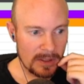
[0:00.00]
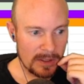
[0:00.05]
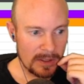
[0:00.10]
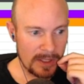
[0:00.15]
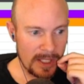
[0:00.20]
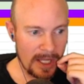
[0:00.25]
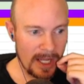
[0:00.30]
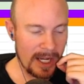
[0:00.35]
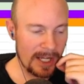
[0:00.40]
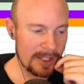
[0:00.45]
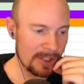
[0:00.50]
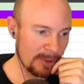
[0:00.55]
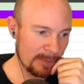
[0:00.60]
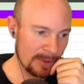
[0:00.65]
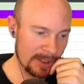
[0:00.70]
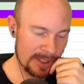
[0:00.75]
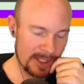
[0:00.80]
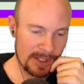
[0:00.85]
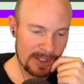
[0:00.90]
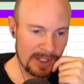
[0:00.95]
Yeah, I know
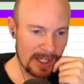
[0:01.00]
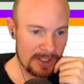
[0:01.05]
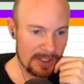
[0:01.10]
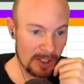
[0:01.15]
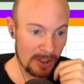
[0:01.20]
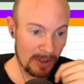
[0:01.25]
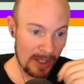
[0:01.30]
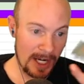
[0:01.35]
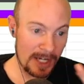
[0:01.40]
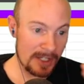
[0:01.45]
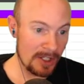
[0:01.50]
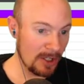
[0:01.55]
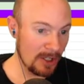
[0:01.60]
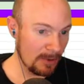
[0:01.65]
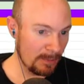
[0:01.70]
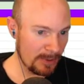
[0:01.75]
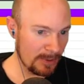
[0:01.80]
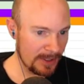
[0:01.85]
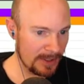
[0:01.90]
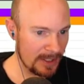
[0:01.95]
Britnoth. I know. I
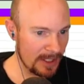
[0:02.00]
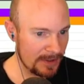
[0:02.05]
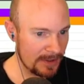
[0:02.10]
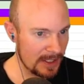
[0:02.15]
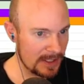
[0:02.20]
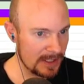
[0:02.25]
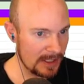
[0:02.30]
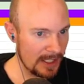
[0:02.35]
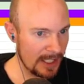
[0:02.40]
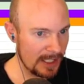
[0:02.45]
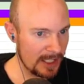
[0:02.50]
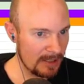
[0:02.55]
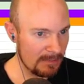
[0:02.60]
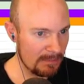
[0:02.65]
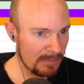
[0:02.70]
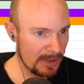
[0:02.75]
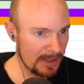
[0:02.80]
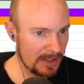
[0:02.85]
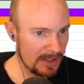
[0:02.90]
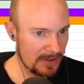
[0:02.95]
know Britnoth doesn't like
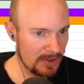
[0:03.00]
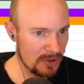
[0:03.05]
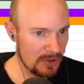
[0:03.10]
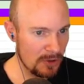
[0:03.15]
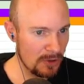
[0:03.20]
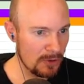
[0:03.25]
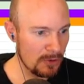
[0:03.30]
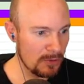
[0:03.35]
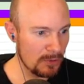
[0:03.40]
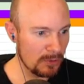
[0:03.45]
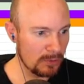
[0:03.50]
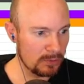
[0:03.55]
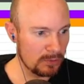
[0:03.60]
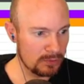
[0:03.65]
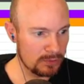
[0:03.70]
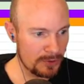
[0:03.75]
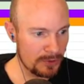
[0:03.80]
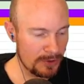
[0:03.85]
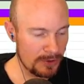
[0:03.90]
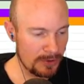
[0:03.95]
it, but you
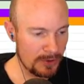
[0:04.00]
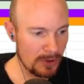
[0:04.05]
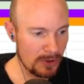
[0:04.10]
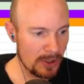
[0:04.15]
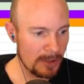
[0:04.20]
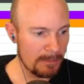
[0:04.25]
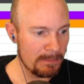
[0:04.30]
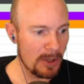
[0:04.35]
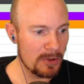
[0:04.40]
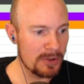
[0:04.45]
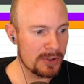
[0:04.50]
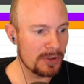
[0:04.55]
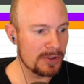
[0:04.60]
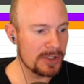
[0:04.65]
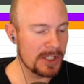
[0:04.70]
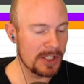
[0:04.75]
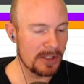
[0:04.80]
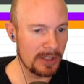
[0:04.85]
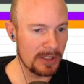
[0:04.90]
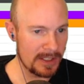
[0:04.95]
you can post your
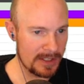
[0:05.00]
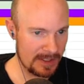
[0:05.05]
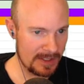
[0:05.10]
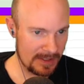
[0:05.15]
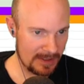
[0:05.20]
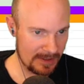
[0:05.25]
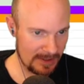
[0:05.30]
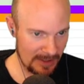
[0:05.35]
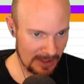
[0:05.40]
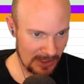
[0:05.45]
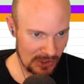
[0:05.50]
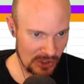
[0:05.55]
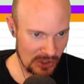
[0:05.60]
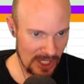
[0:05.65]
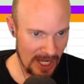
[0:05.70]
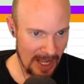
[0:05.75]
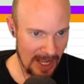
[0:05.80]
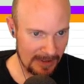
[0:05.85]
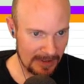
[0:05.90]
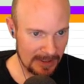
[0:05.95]
tier list in
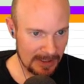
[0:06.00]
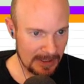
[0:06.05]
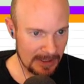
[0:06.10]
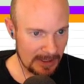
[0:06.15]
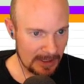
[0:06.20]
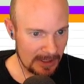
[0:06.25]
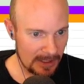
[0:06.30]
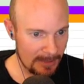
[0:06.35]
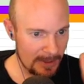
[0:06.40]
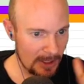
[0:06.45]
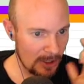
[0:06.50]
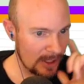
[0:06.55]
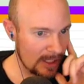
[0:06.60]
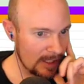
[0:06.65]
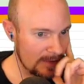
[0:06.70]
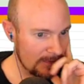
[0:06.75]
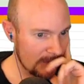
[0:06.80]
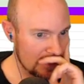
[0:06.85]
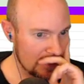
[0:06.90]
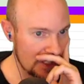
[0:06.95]
chat. Let me look
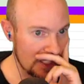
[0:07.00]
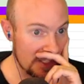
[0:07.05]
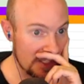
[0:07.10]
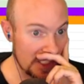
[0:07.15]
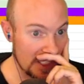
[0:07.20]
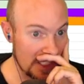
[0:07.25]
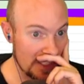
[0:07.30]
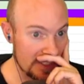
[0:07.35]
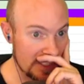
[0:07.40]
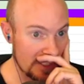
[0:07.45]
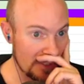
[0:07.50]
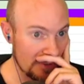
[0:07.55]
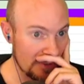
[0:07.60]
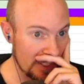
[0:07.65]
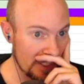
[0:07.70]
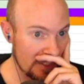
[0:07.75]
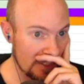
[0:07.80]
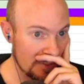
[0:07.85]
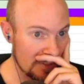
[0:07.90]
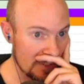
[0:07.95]
at if there's anything else I don't
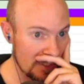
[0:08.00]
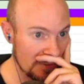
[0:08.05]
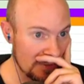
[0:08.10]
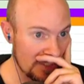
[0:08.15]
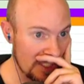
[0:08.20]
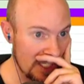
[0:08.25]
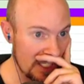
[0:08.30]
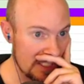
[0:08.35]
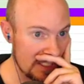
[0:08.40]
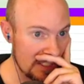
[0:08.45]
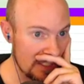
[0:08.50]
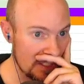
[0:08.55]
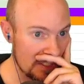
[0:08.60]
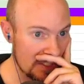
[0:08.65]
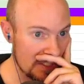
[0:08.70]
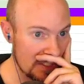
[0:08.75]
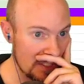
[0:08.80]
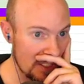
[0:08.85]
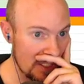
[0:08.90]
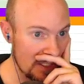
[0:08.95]
like here. Zoltan A, Slug
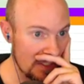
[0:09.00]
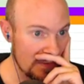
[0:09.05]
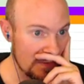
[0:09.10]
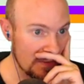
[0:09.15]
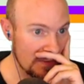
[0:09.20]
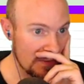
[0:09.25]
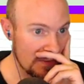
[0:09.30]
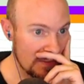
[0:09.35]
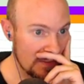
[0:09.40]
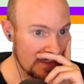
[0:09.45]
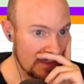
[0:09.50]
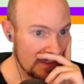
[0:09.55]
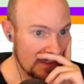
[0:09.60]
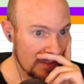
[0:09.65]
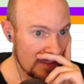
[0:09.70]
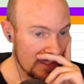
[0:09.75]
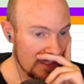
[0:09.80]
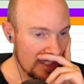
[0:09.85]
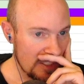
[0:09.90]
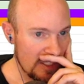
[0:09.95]
C.
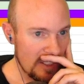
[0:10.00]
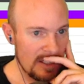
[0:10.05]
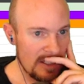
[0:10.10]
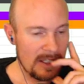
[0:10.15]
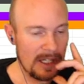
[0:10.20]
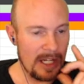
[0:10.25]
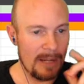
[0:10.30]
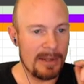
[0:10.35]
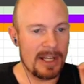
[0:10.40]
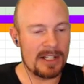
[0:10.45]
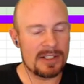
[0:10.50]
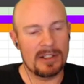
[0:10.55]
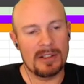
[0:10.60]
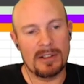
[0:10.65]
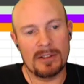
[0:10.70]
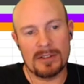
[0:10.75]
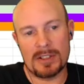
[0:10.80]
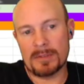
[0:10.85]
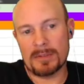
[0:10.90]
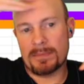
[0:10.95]
I'm actually a
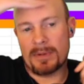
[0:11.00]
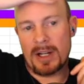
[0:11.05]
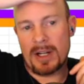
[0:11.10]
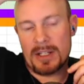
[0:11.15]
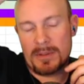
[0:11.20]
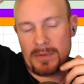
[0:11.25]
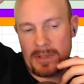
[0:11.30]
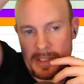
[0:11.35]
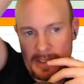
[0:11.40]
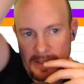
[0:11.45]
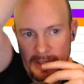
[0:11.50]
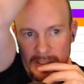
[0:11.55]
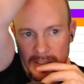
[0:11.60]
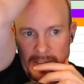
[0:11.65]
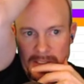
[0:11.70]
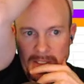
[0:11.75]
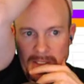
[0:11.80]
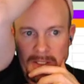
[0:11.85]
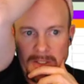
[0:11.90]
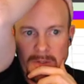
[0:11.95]
little surprised with Slug
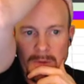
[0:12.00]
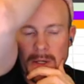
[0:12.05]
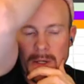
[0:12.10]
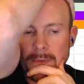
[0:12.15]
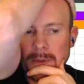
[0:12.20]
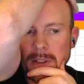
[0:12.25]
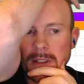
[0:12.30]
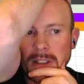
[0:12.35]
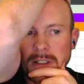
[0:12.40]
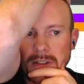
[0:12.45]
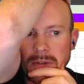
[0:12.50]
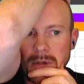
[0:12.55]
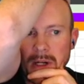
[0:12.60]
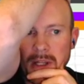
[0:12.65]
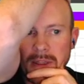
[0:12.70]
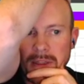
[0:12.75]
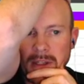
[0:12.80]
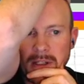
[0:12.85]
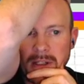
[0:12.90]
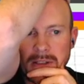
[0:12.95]
C. Do I really do
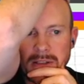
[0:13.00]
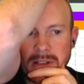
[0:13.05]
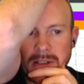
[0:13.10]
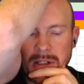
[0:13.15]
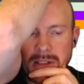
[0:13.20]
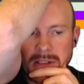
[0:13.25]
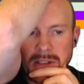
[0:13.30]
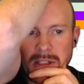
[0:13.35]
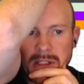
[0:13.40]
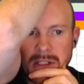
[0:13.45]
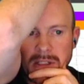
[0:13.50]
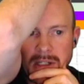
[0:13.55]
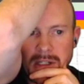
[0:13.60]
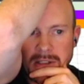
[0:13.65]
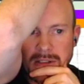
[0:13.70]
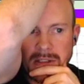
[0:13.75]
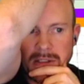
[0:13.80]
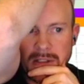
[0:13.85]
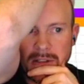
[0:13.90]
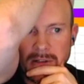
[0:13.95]
I think Slug C is
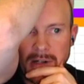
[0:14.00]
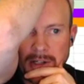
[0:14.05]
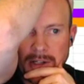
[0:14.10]
S tier?